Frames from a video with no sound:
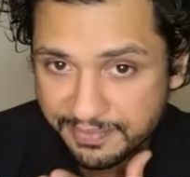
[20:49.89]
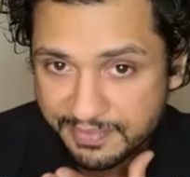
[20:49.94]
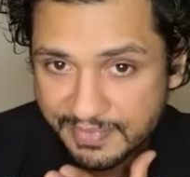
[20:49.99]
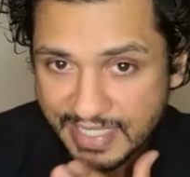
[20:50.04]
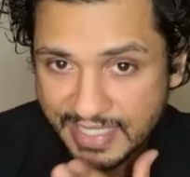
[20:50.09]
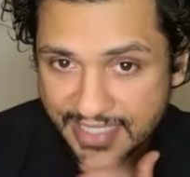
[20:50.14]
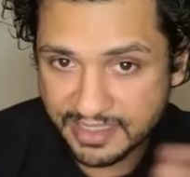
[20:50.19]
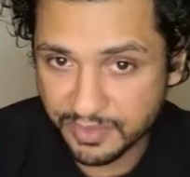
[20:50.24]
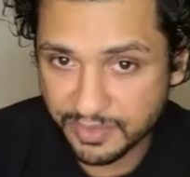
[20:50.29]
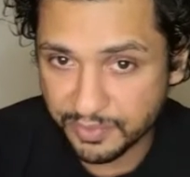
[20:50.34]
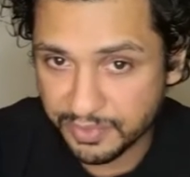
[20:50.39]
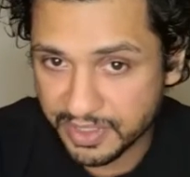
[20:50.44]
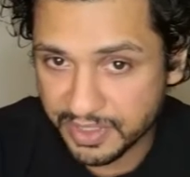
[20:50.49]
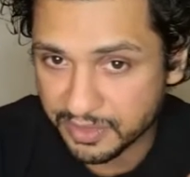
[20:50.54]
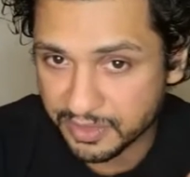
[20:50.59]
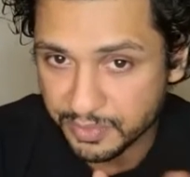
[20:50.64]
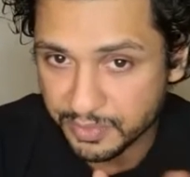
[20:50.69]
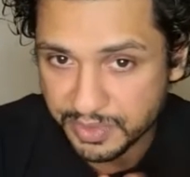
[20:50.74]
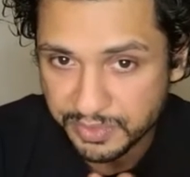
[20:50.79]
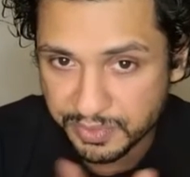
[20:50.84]
That's a
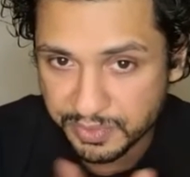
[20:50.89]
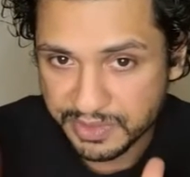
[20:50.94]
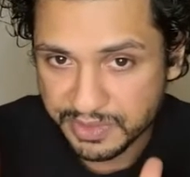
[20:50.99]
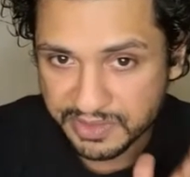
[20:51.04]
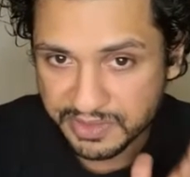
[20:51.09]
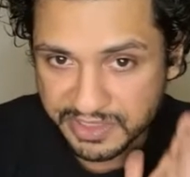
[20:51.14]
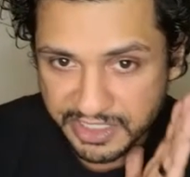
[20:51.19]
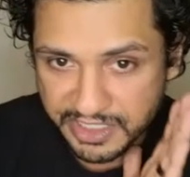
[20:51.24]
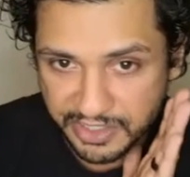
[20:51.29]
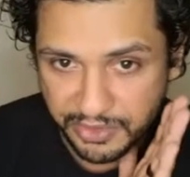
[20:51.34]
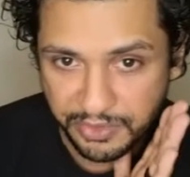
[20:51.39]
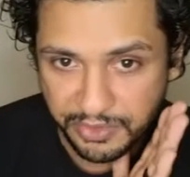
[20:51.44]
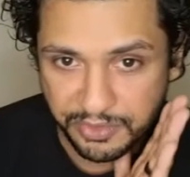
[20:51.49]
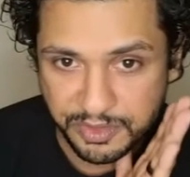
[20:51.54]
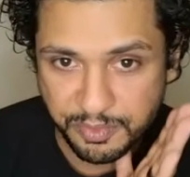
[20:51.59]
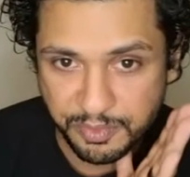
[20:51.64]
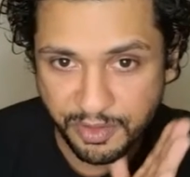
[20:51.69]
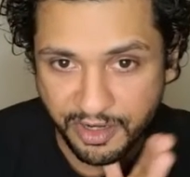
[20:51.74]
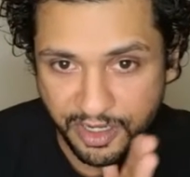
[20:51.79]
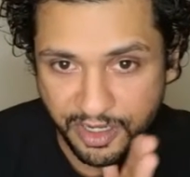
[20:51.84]
real
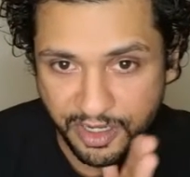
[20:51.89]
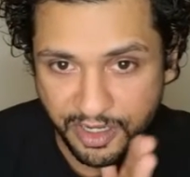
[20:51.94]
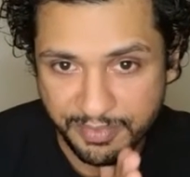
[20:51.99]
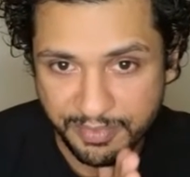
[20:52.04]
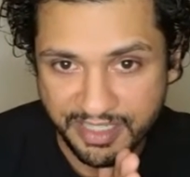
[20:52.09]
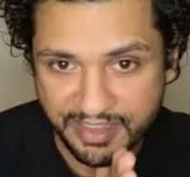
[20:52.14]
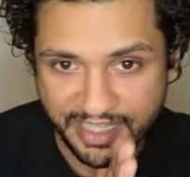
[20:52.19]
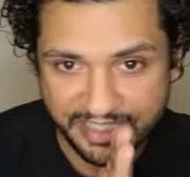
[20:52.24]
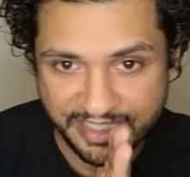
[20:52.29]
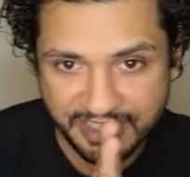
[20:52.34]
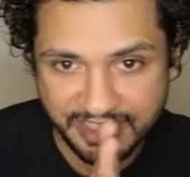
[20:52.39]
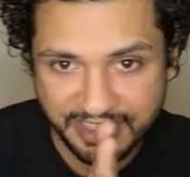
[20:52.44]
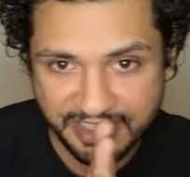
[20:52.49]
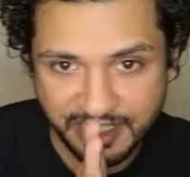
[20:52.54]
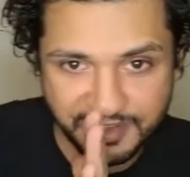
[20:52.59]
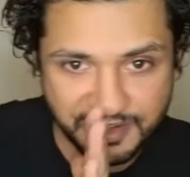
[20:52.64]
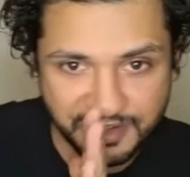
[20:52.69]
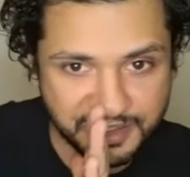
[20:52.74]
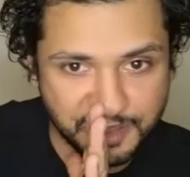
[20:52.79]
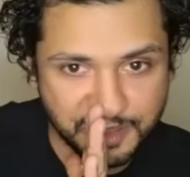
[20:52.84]
huge part of me. Like the
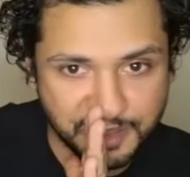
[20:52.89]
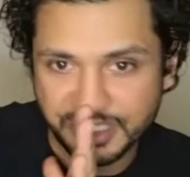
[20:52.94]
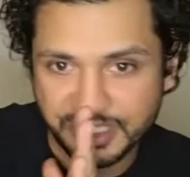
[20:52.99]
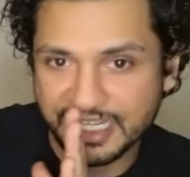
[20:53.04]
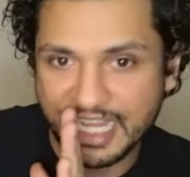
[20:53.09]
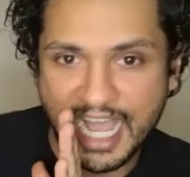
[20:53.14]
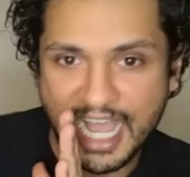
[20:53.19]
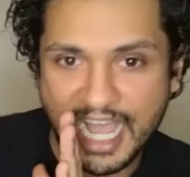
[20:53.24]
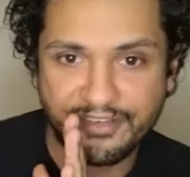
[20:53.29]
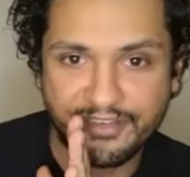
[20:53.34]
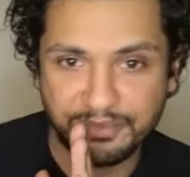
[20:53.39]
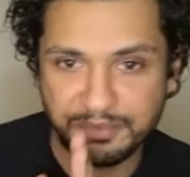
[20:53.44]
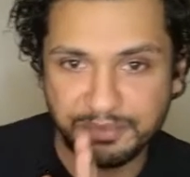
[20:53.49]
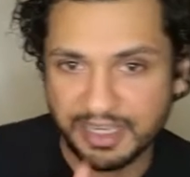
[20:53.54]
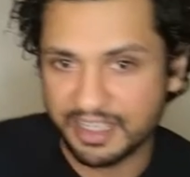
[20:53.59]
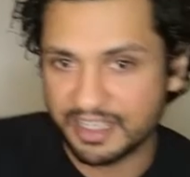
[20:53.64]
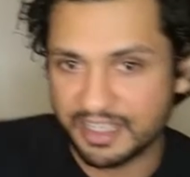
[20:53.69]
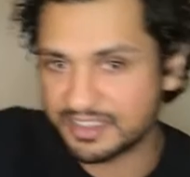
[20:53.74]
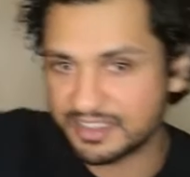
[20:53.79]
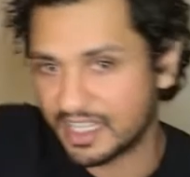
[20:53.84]
other complete half of me.
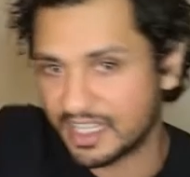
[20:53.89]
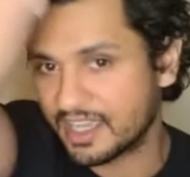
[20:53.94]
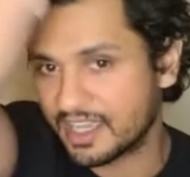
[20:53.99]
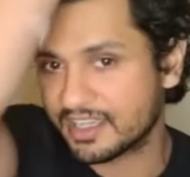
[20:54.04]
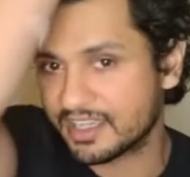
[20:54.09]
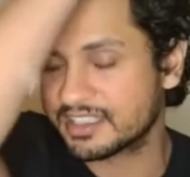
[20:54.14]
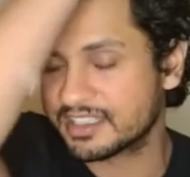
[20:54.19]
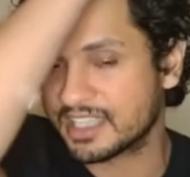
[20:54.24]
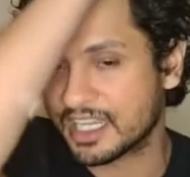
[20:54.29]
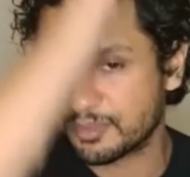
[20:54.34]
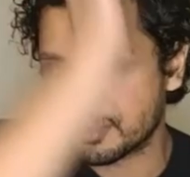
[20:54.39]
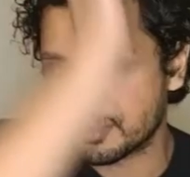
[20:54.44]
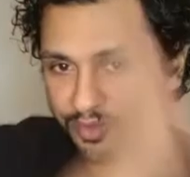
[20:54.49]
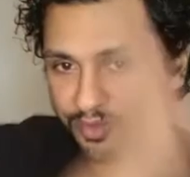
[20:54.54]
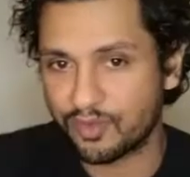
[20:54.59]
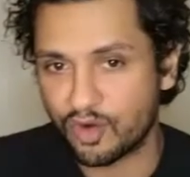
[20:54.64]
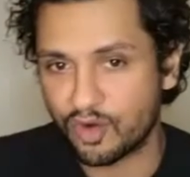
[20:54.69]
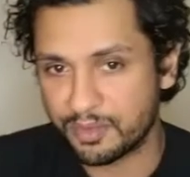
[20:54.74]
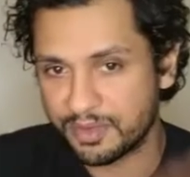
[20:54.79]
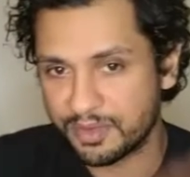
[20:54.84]
It's like
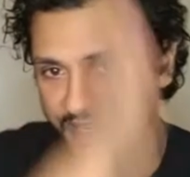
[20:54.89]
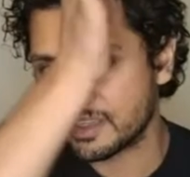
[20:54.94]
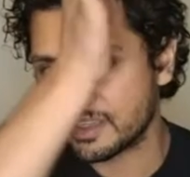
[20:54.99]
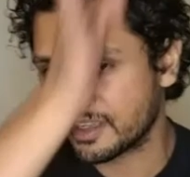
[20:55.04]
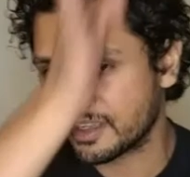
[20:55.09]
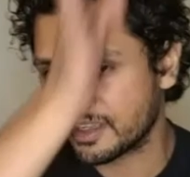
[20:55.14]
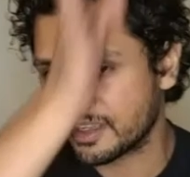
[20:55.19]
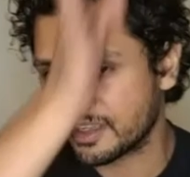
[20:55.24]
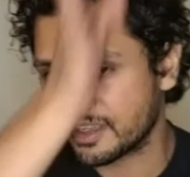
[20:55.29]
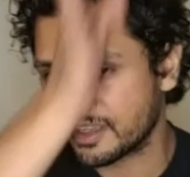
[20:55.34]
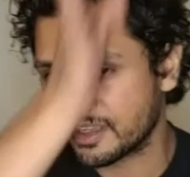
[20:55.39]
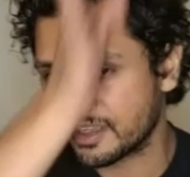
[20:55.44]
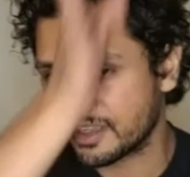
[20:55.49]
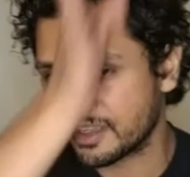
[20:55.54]
performing and food.